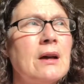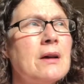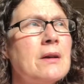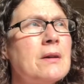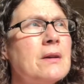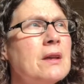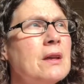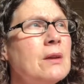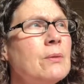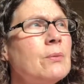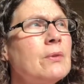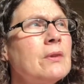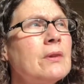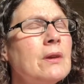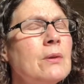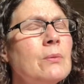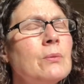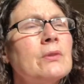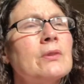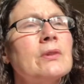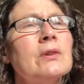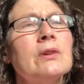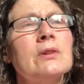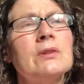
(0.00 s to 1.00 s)
it
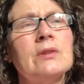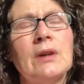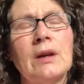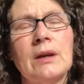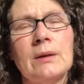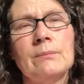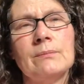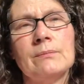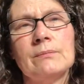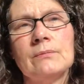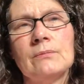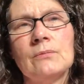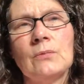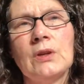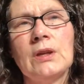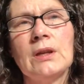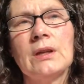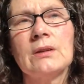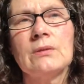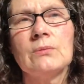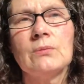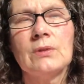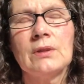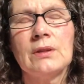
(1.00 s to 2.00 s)
was a good time. We had
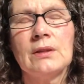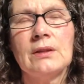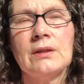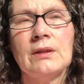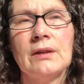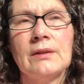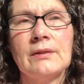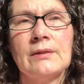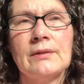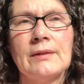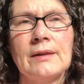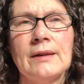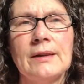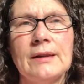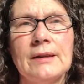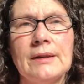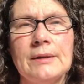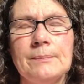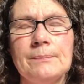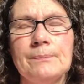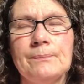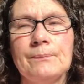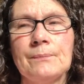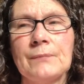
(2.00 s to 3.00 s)
a really nice
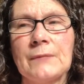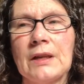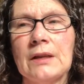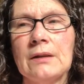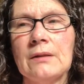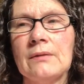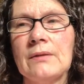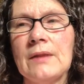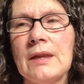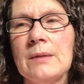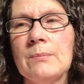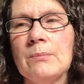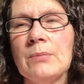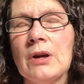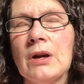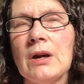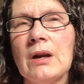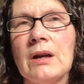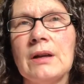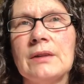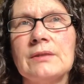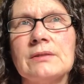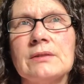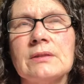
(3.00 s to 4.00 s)
time. They
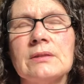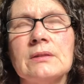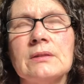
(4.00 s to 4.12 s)
brought